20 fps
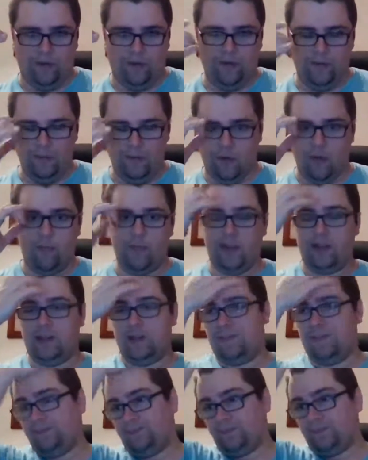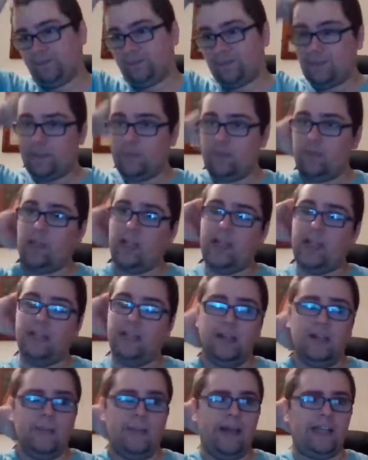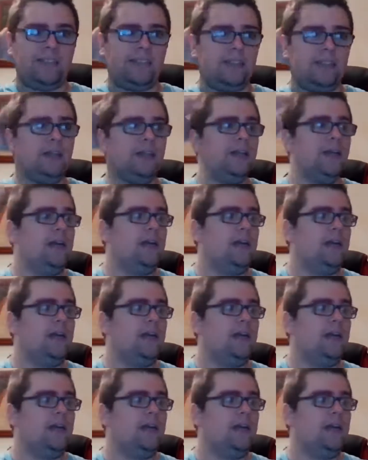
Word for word: of improvement in the debates.